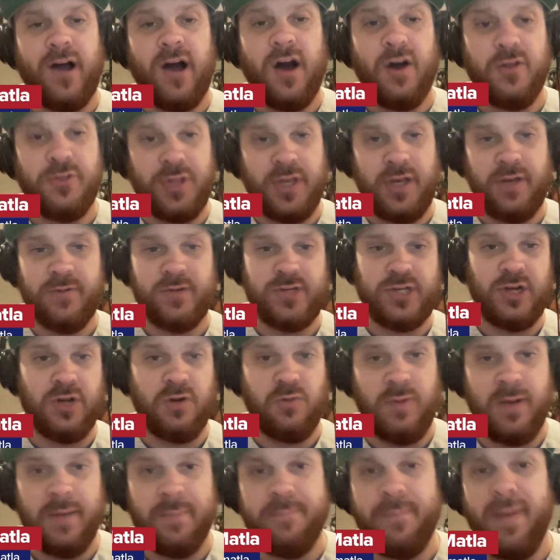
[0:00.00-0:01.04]
Anthony Richard
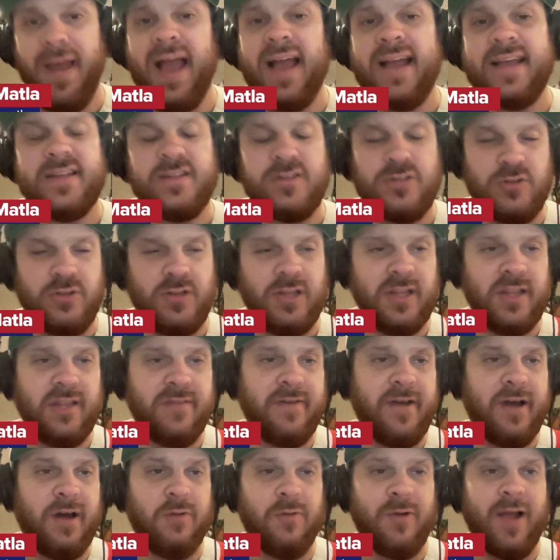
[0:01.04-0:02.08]
went back to the
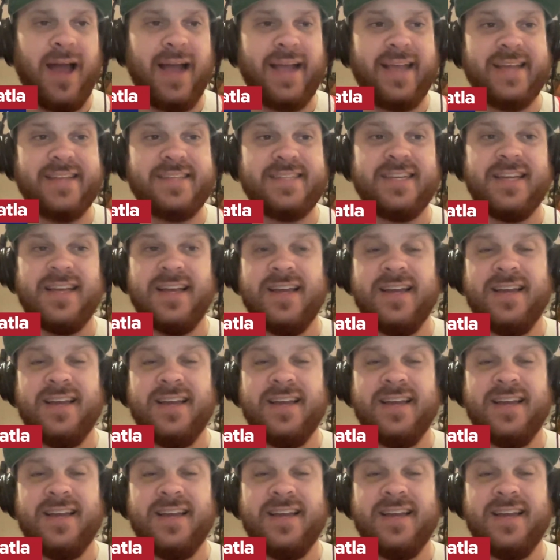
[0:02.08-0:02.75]
Laval Rocket.